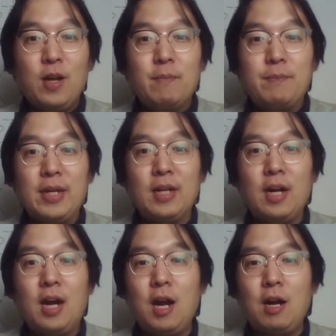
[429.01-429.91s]
Big
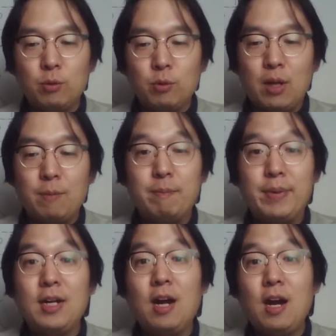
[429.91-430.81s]
R, big
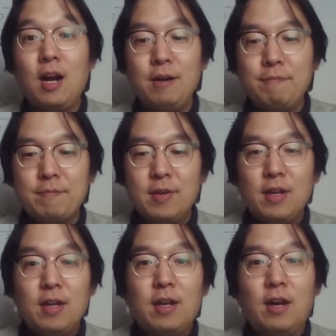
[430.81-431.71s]
R,
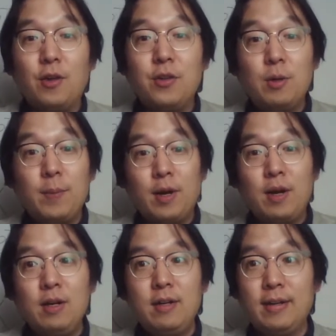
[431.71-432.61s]

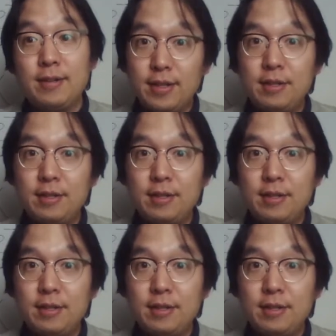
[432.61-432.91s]
underbar, and then